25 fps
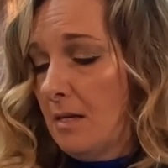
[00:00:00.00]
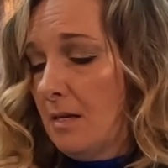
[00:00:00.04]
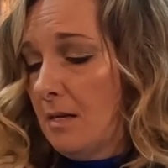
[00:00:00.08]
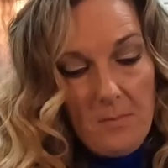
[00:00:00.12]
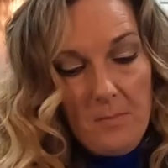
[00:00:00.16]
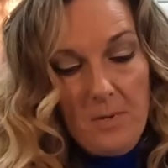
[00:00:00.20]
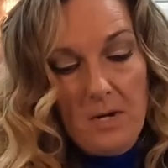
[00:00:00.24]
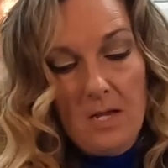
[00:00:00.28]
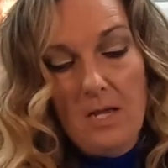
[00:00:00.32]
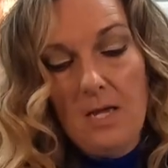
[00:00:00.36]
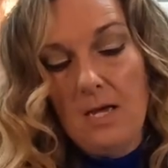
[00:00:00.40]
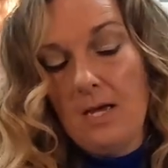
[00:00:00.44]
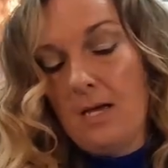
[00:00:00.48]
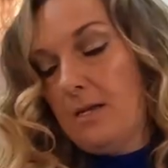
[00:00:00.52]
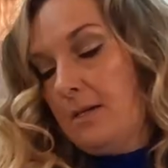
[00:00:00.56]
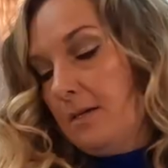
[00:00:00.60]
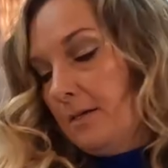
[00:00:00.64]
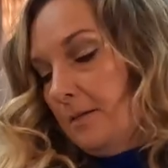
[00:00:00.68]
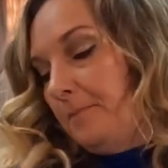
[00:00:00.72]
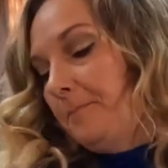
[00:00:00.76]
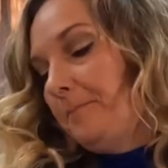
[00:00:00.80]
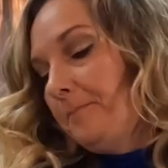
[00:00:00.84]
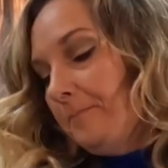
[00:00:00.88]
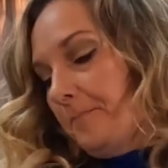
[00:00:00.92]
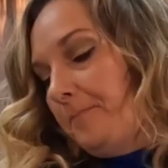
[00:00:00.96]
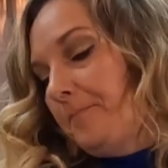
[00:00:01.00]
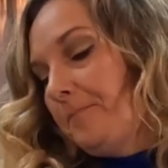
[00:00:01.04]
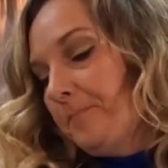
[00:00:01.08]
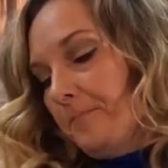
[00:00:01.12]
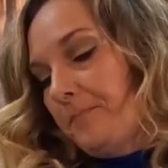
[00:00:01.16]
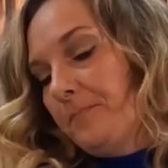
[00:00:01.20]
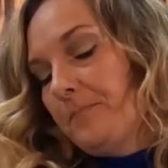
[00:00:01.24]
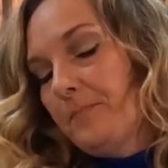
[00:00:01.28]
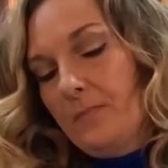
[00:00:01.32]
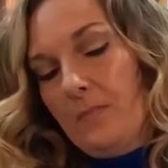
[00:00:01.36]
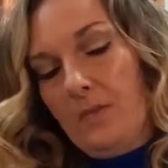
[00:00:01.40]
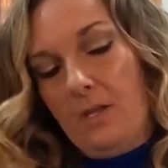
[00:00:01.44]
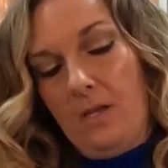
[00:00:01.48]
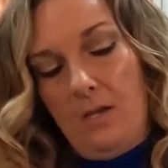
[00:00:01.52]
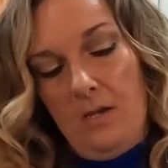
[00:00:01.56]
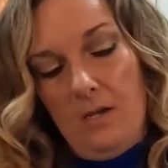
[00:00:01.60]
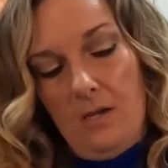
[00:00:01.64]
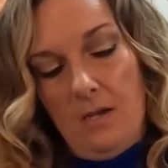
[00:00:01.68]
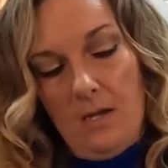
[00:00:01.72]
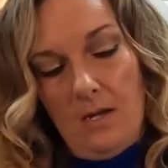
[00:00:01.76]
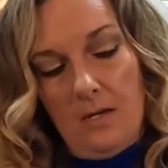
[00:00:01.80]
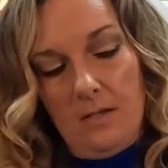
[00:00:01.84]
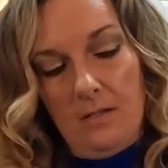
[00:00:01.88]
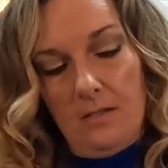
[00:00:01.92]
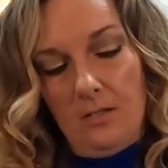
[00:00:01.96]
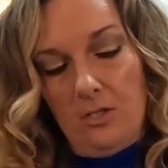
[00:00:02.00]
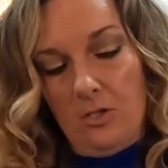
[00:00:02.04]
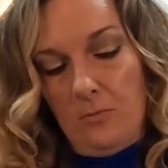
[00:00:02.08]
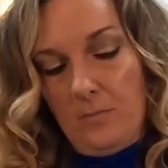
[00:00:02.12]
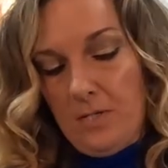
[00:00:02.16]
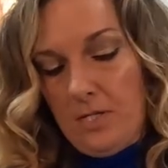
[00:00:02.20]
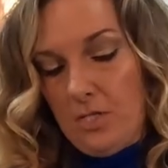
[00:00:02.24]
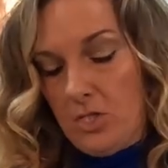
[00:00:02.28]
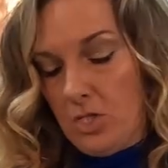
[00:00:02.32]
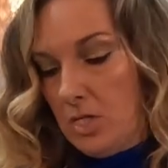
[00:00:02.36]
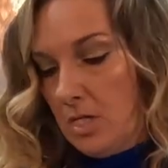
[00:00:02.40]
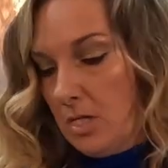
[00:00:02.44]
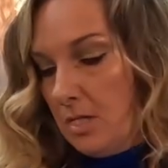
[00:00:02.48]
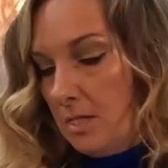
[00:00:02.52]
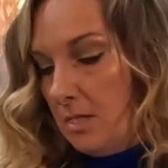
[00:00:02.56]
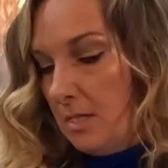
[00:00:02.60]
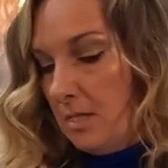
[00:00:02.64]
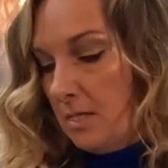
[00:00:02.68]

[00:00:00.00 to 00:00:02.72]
I'm going to add a little bit of chicken